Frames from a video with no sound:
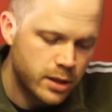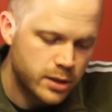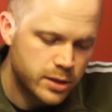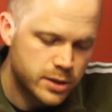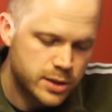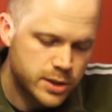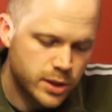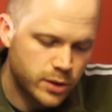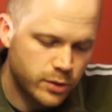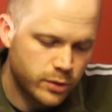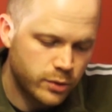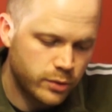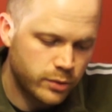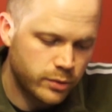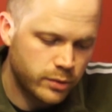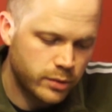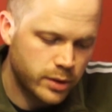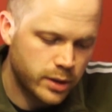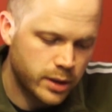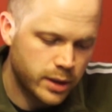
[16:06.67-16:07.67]

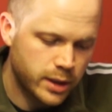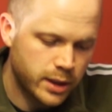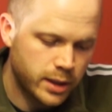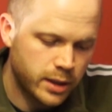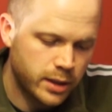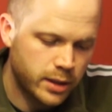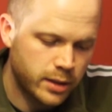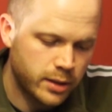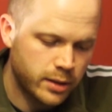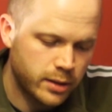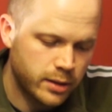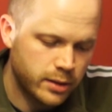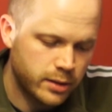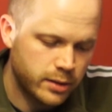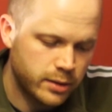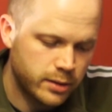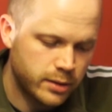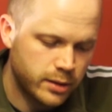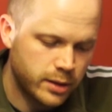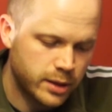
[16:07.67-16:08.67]
So
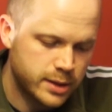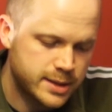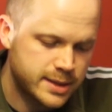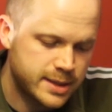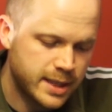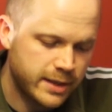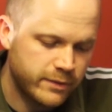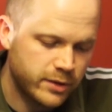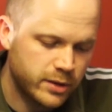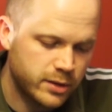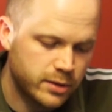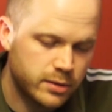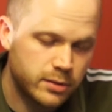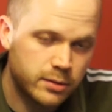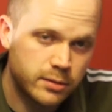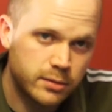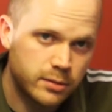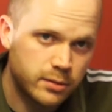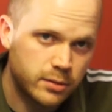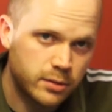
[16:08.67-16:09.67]
the 7,